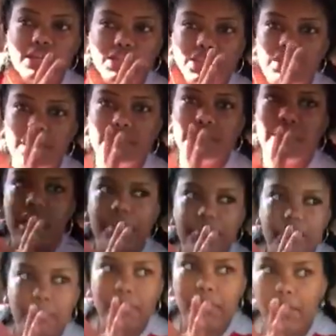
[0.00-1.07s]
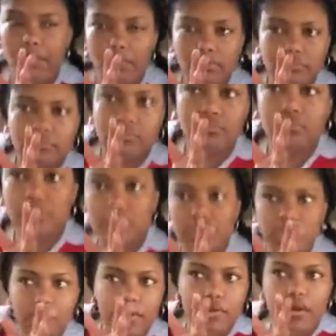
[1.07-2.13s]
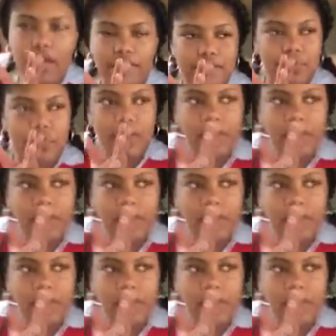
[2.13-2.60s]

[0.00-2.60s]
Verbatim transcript: she doesn't like people so we don't have to